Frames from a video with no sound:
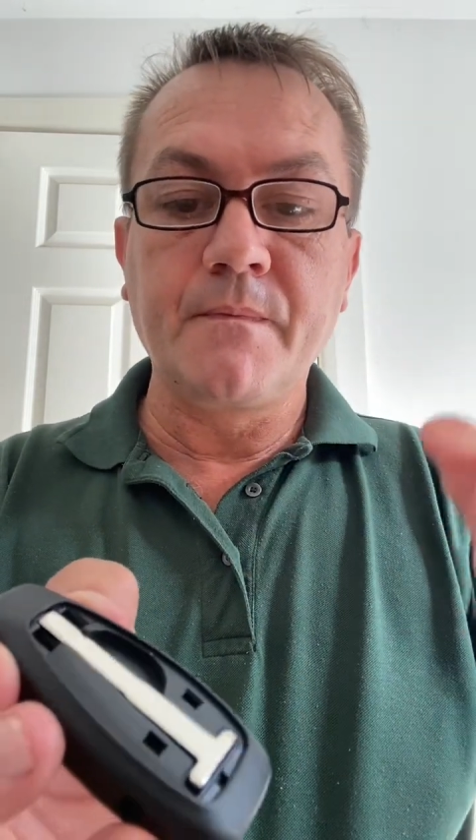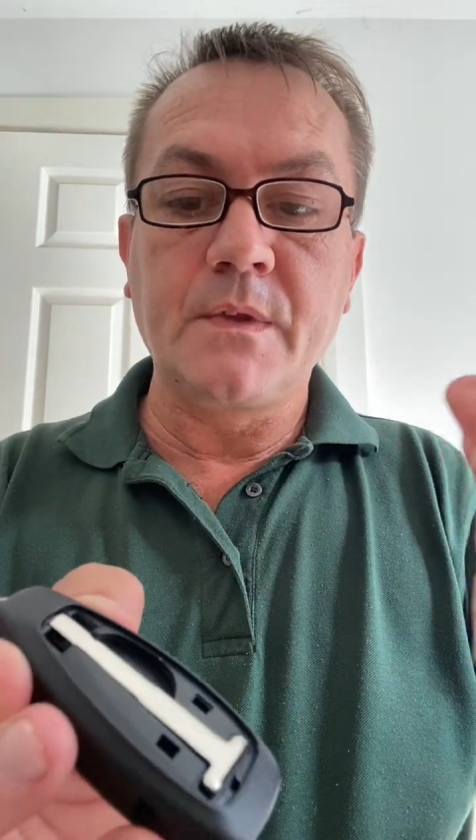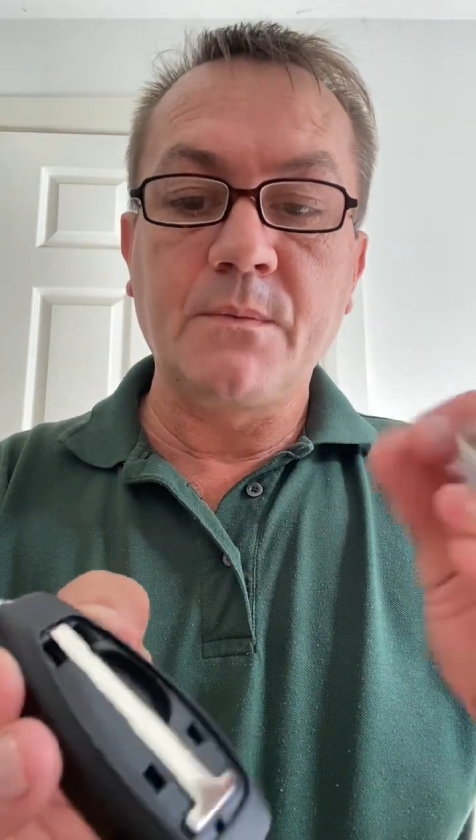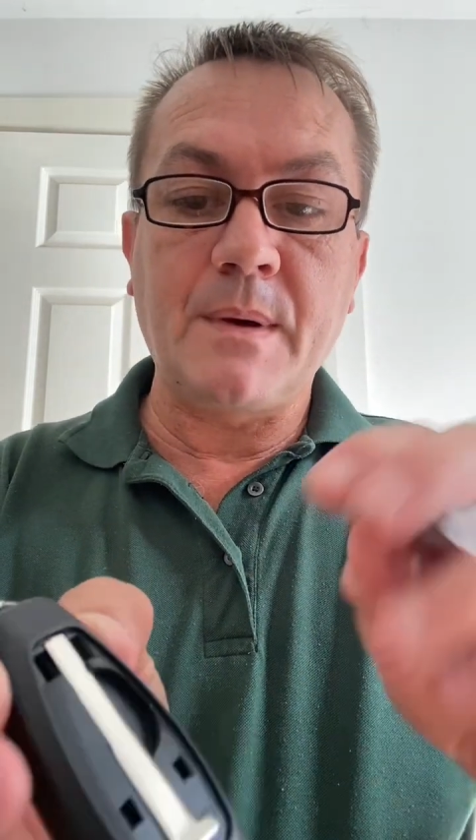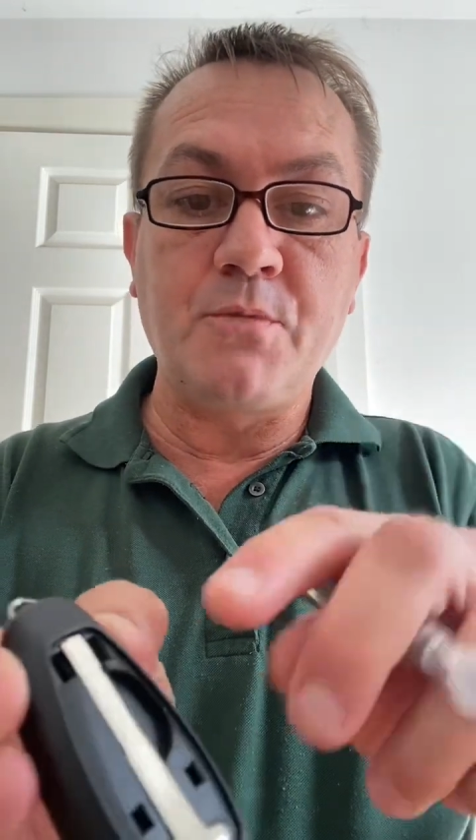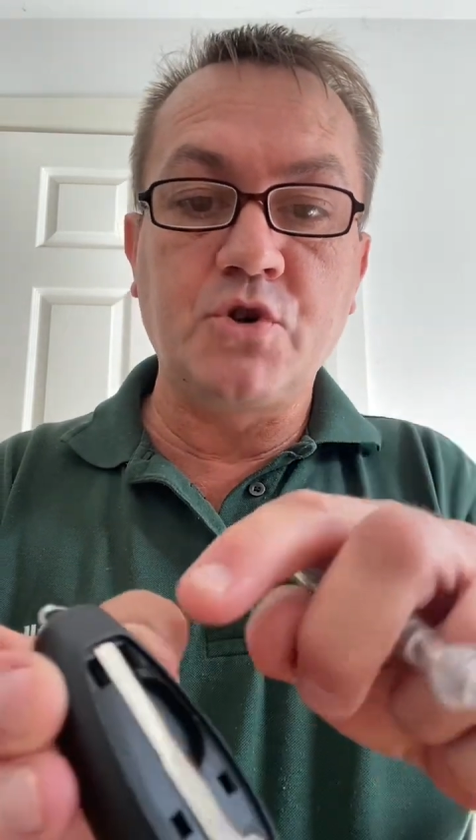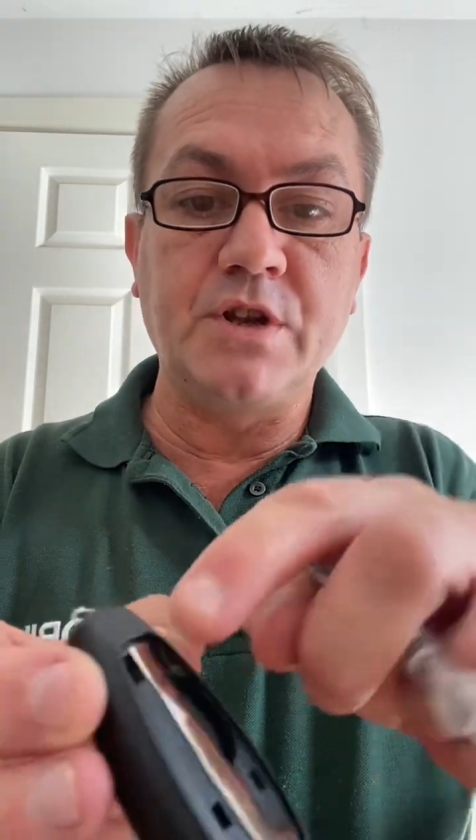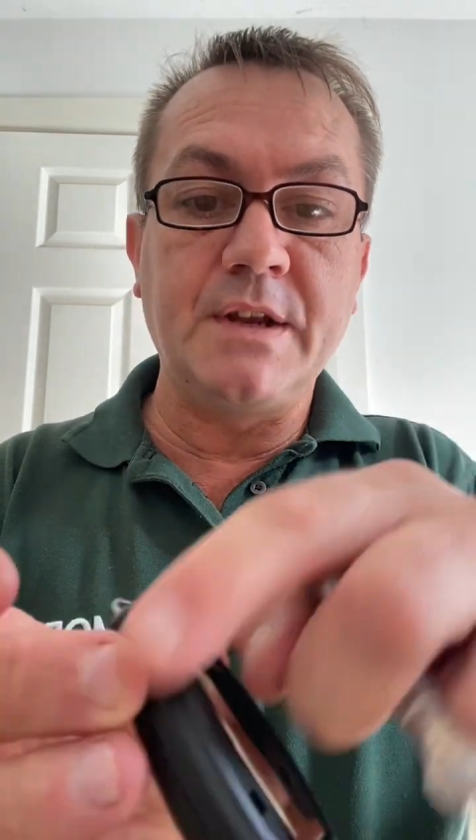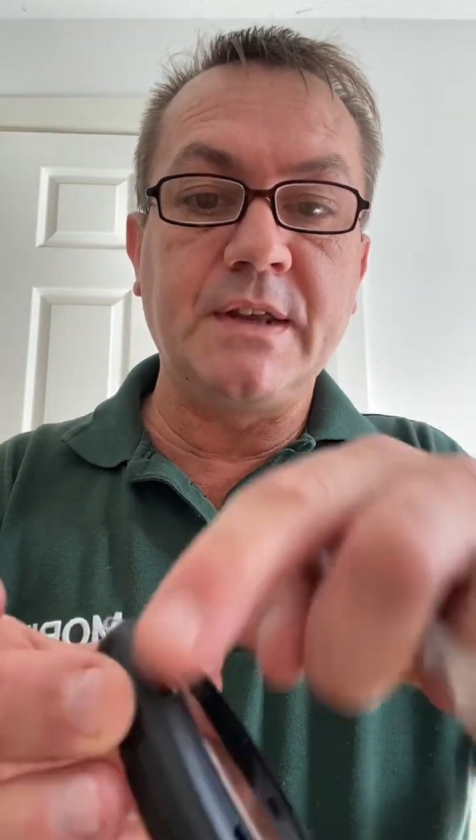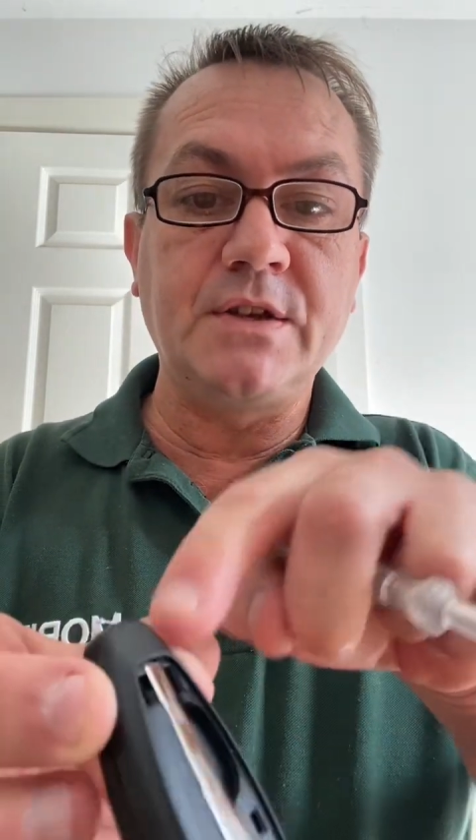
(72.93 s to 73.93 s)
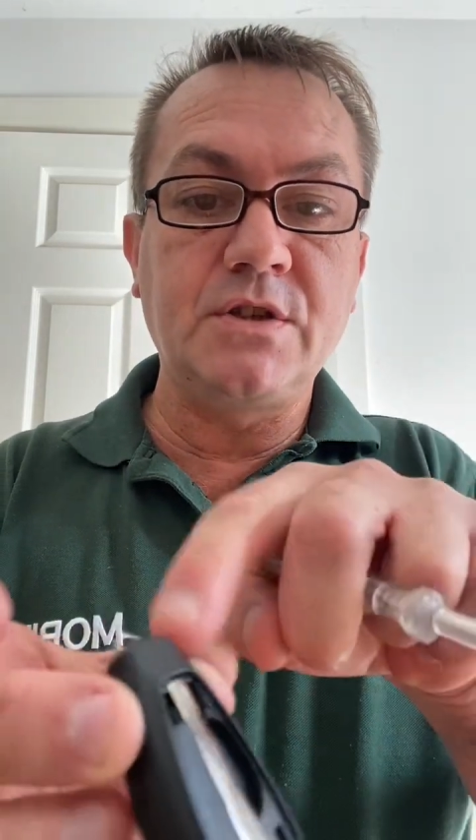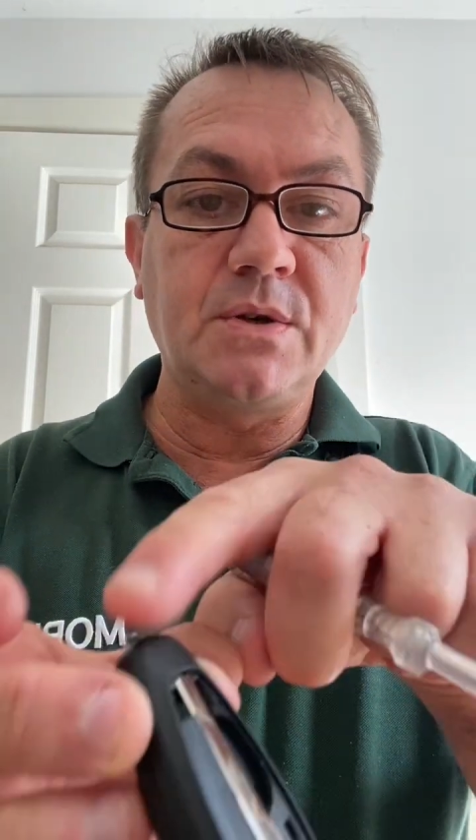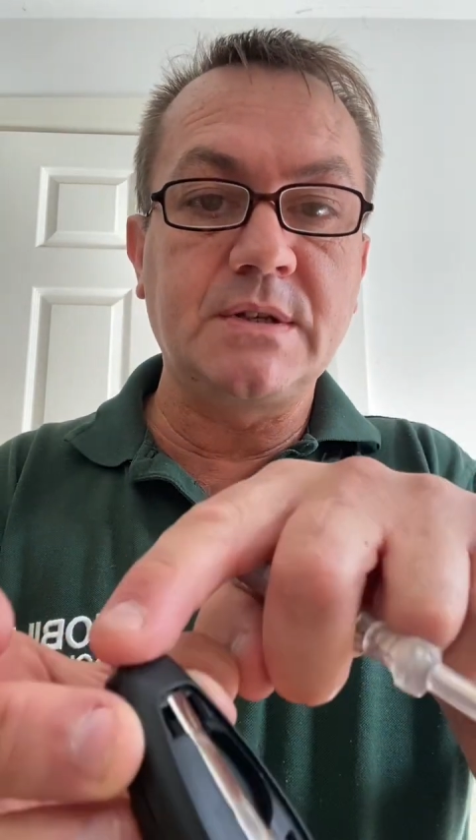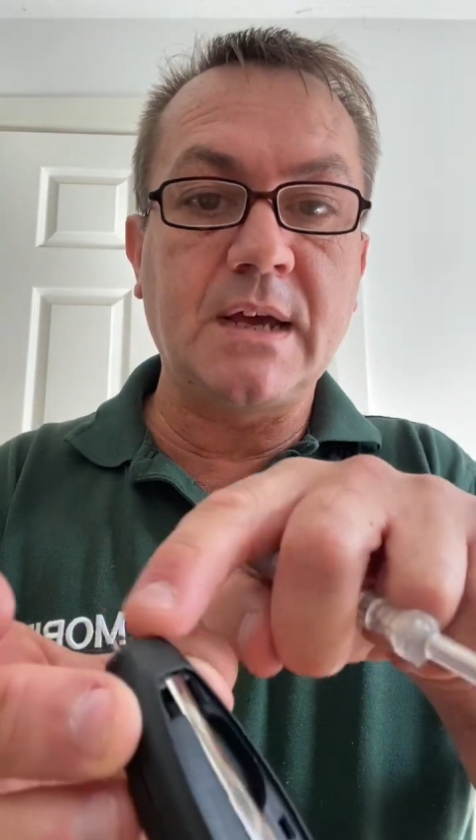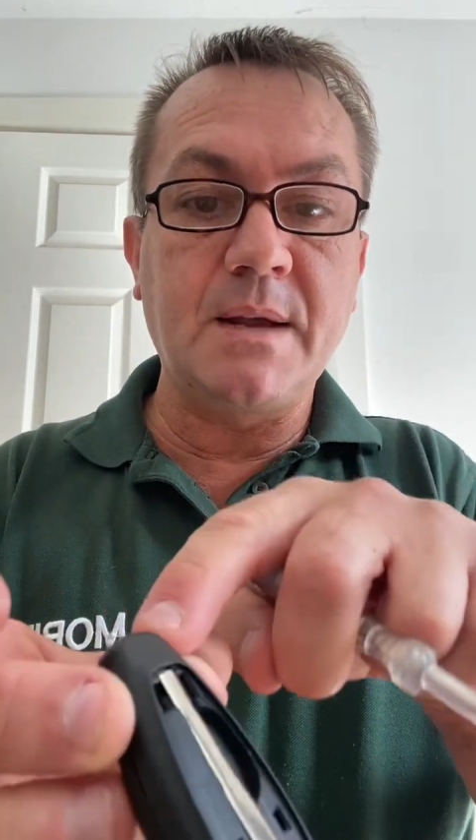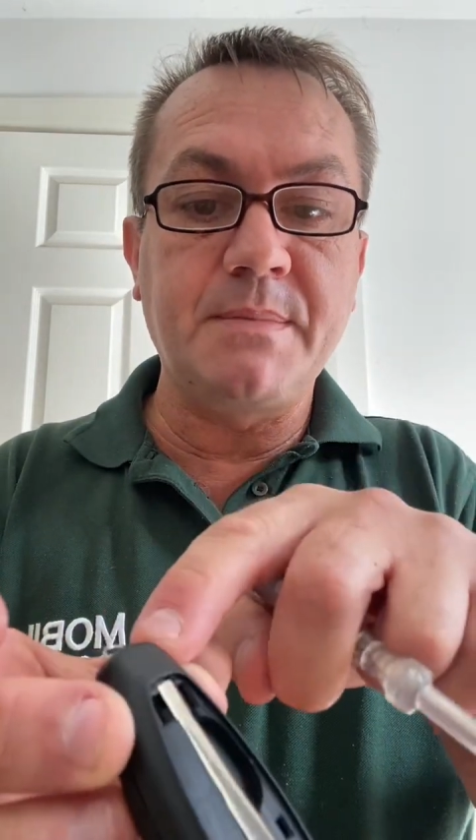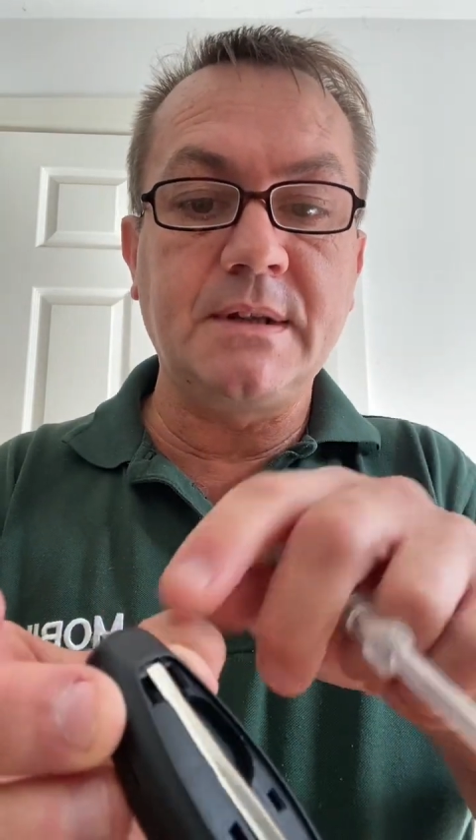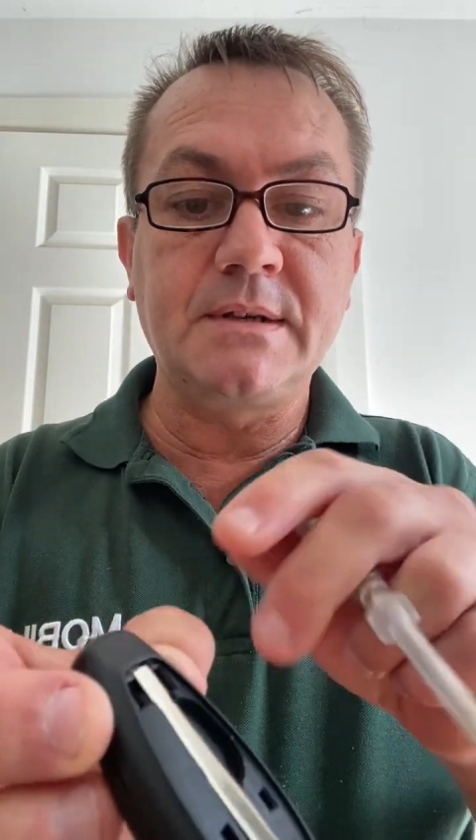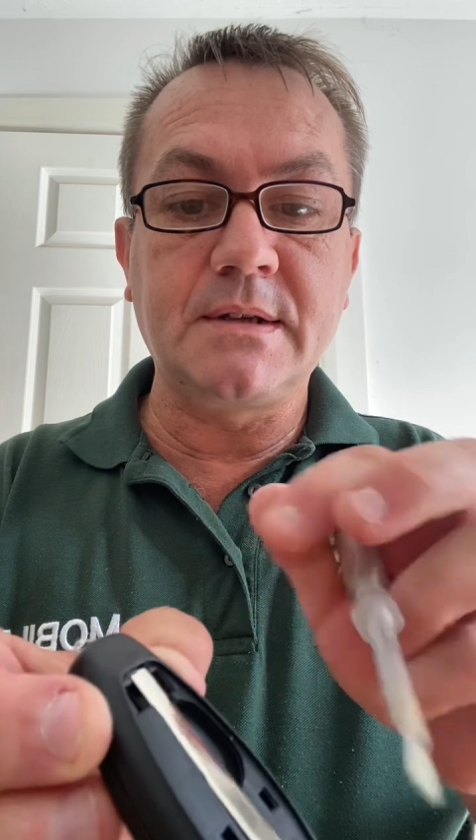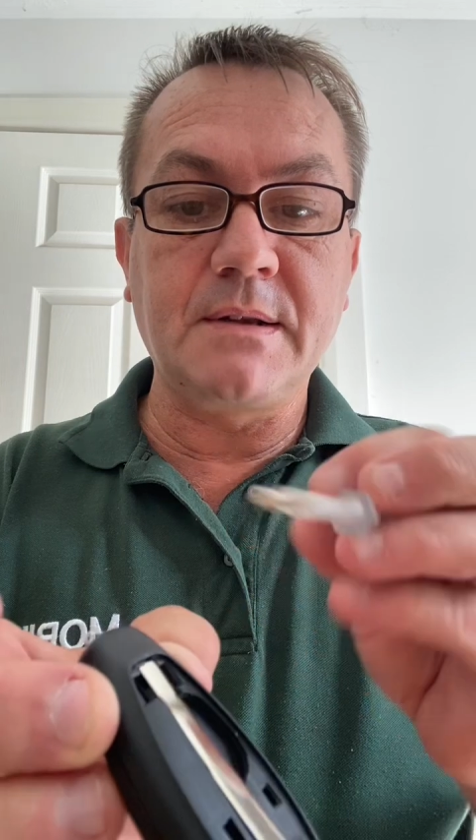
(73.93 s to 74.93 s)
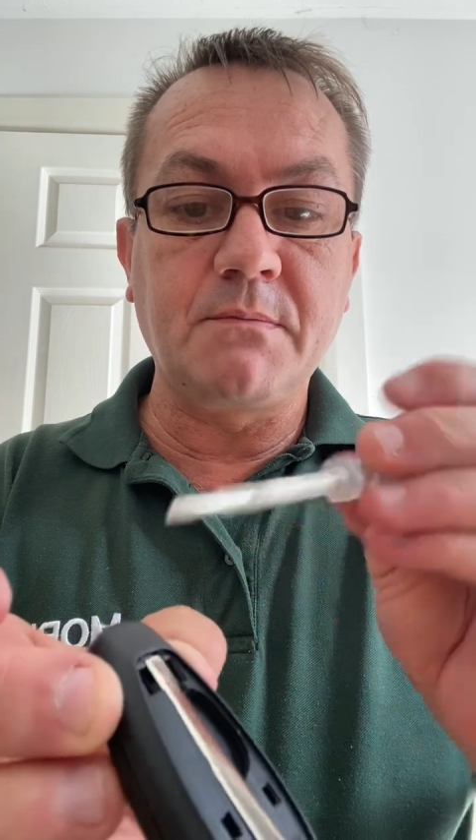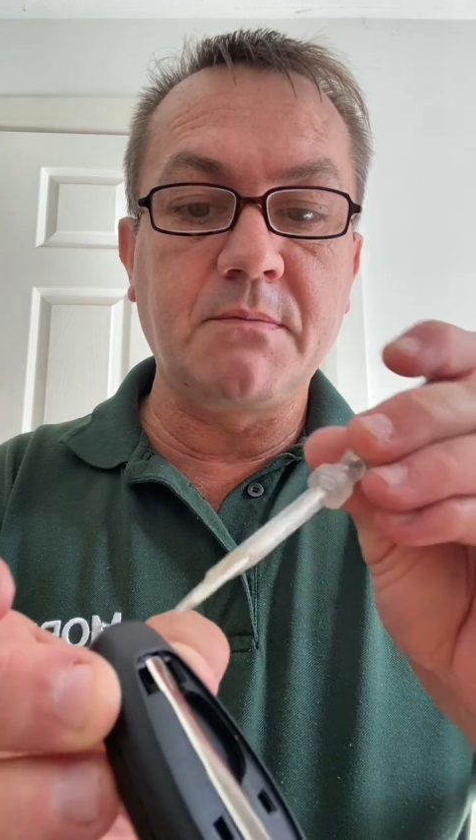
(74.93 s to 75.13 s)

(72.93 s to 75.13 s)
by pushing in these two side bits and